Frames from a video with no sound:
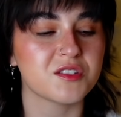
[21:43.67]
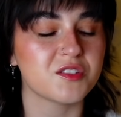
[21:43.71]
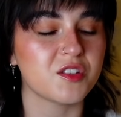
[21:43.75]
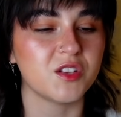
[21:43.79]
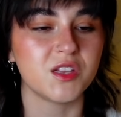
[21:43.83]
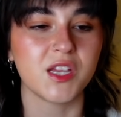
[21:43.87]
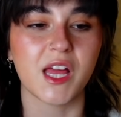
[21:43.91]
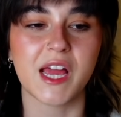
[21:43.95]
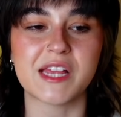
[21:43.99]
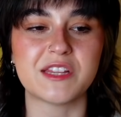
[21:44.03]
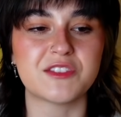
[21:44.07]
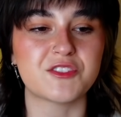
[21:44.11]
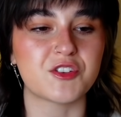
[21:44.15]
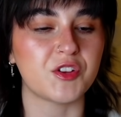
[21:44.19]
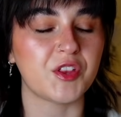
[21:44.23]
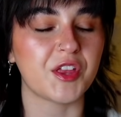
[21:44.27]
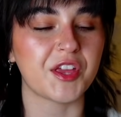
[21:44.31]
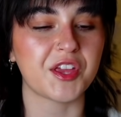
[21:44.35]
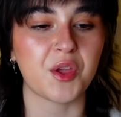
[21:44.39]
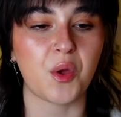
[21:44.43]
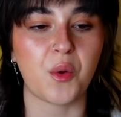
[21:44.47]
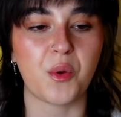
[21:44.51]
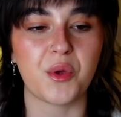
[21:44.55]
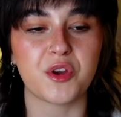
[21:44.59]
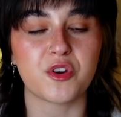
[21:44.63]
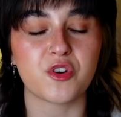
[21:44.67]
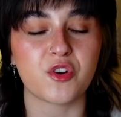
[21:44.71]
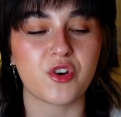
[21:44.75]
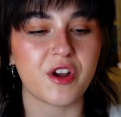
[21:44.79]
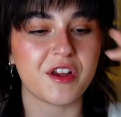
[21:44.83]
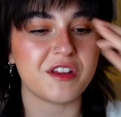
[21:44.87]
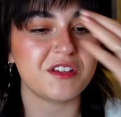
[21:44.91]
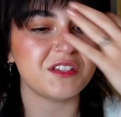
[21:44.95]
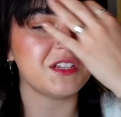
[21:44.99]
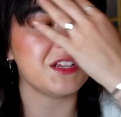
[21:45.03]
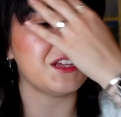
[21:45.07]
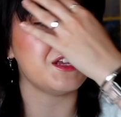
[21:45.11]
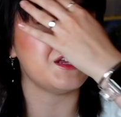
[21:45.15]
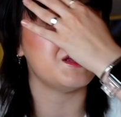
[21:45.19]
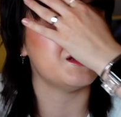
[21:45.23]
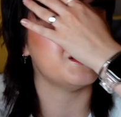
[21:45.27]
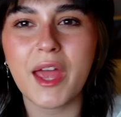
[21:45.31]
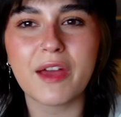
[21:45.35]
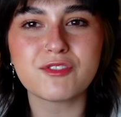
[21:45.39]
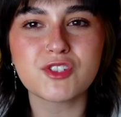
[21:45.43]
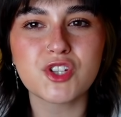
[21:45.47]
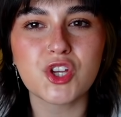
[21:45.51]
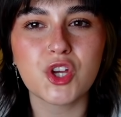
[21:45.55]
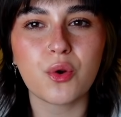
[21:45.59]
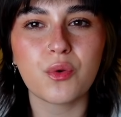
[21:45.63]
The lights are like going crazy. We
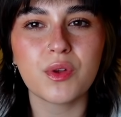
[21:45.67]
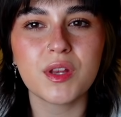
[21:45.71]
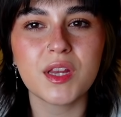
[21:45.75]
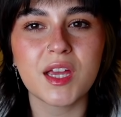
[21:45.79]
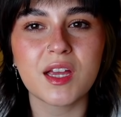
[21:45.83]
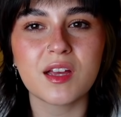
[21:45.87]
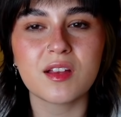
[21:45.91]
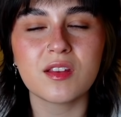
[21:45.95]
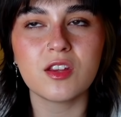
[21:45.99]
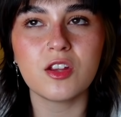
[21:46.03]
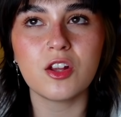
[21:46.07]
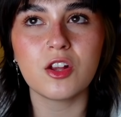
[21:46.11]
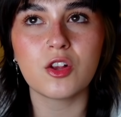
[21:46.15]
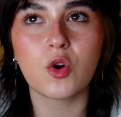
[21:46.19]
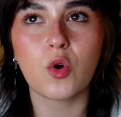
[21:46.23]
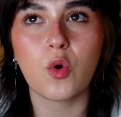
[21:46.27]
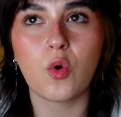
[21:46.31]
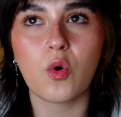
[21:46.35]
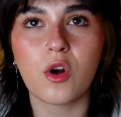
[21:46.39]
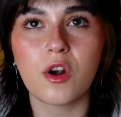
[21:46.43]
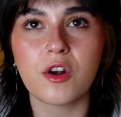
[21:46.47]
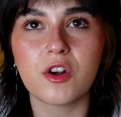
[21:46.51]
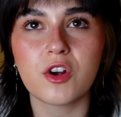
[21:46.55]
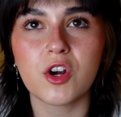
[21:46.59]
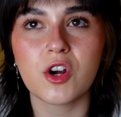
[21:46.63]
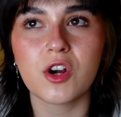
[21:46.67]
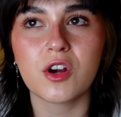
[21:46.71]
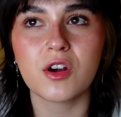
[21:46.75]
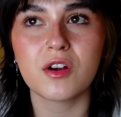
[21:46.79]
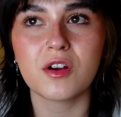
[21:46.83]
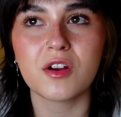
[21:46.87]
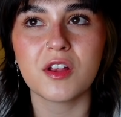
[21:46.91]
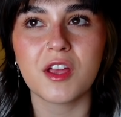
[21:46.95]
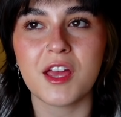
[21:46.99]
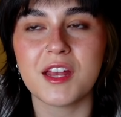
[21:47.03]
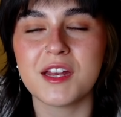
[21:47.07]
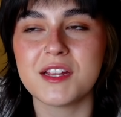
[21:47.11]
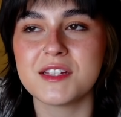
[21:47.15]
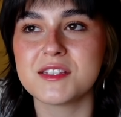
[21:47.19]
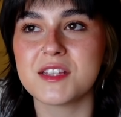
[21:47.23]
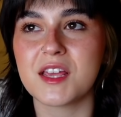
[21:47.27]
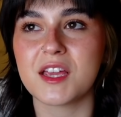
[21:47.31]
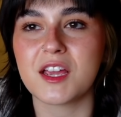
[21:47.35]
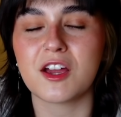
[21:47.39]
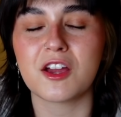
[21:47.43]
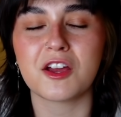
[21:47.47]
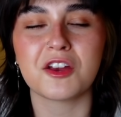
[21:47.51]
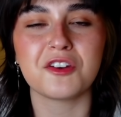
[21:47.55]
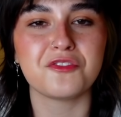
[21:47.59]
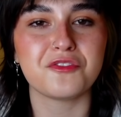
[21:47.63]
have to go in like a little corner and it's
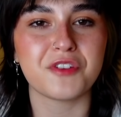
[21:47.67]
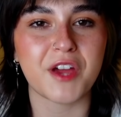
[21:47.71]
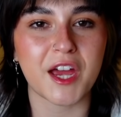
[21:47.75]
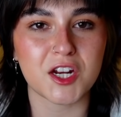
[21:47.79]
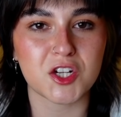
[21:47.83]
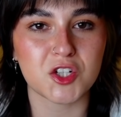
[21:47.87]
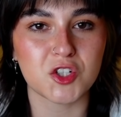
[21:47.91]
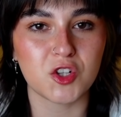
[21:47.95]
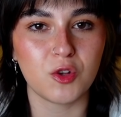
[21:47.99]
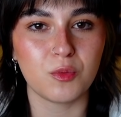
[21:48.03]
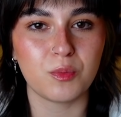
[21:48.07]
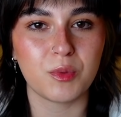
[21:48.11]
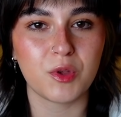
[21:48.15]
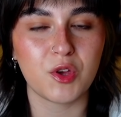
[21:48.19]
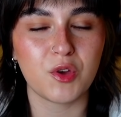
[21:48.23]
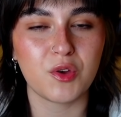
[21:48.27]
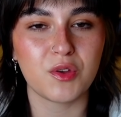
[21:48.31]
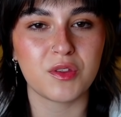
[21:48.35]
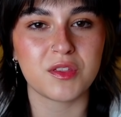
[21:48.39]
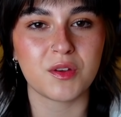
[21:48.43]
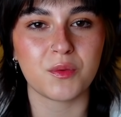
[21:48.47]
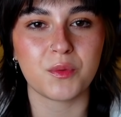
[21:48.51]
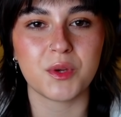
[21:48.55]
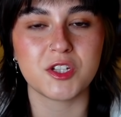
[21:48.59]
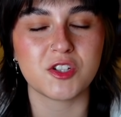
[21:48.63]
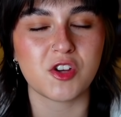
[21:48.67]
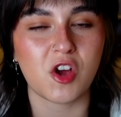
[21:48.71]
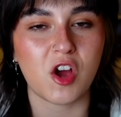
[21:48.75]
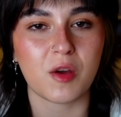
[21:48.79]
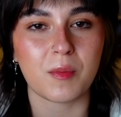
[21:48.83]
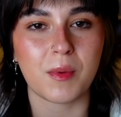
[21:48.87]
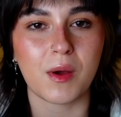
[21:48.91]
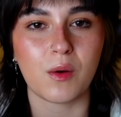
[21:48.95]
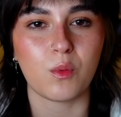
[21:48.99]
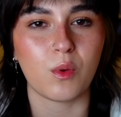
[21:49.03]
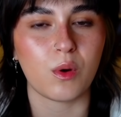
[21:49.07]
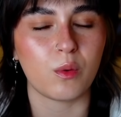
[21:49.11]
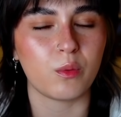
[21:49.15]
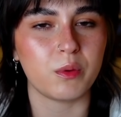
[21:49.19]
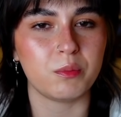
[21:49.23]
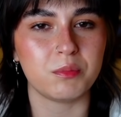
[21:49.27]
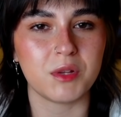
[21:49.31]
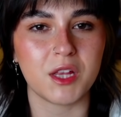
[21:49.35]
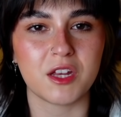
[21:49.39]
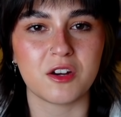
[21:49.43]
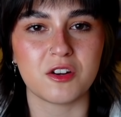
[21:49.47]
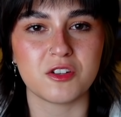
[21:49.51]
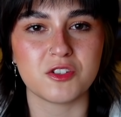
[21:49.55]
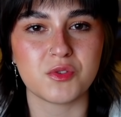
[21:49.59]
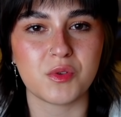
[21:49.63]
like a confessional booth and we talk about what we
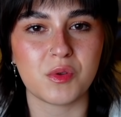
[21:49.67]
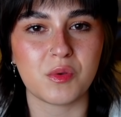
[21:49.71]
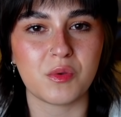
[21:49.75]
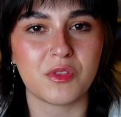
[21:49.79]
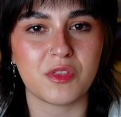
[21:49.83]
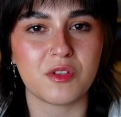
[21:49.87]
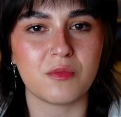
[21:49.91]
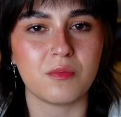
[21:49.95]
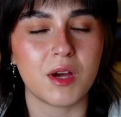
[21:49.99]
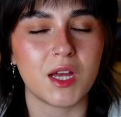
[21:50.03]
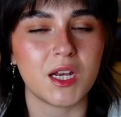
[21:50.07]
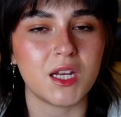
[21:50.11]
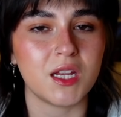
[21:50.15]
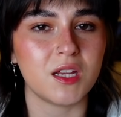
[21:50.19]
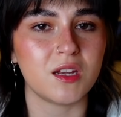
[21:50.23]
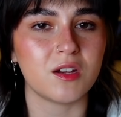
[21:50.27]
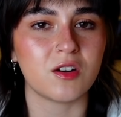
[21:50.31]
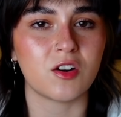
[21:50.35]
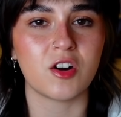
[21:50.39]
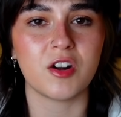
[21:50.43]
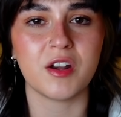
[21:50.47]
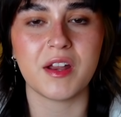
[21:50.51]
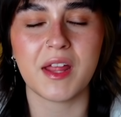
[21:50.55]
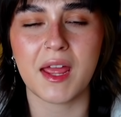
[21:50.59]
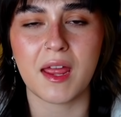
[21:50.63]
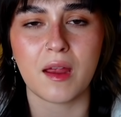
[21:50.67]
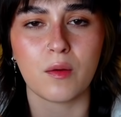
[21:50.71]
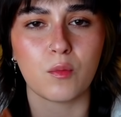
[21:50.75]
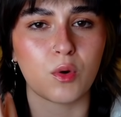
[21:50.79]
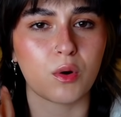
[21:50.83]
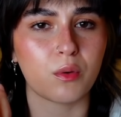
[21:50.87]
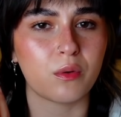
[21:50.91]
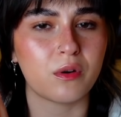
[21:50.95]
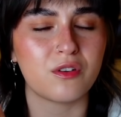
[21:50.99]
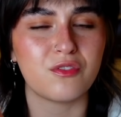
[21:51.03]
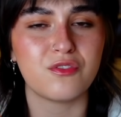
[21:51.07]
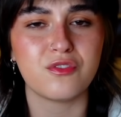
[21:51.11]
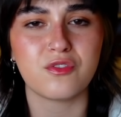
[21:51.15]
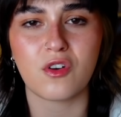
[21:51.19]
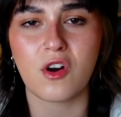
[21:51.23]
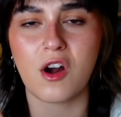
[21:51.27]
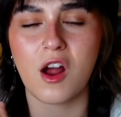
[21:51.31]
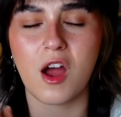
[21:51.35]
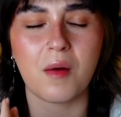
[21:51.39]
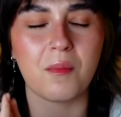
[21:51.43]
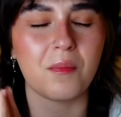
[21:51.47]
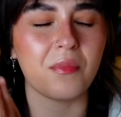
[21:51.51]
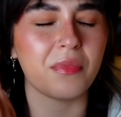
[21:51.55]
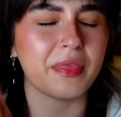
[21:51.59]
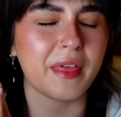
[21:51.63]
plan on doing with the money, our name, where we're
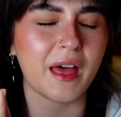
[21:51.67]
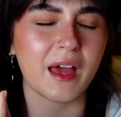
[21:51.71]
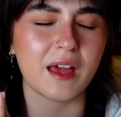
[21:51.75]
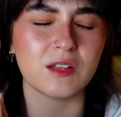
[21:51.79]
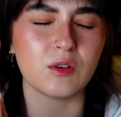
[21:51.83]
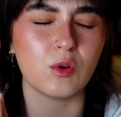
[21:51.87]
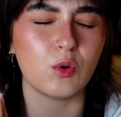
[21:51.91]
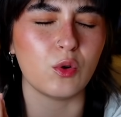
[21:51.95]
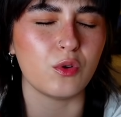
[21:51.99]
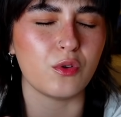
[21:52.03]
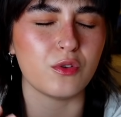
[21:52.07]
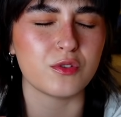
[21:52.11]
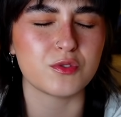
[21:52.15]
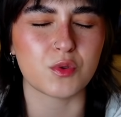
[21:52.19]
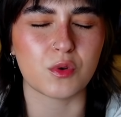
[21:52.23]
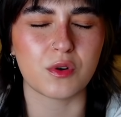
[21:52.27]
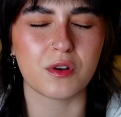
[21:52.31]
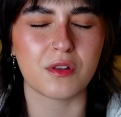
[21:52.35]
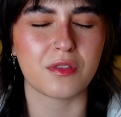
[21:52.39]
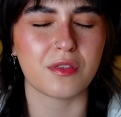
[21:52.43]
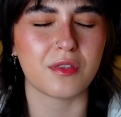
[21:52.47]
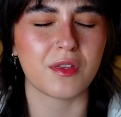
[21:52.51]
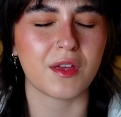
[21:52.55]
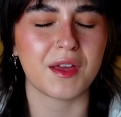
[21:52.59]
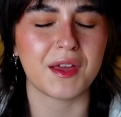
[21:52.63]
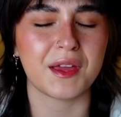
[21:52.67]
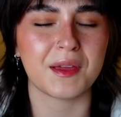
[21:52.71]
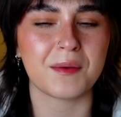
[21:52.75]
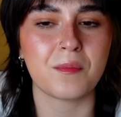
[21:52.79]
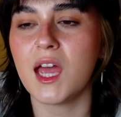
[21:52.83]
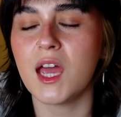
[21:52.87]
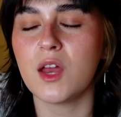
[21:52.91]
from, that whole sort of thing.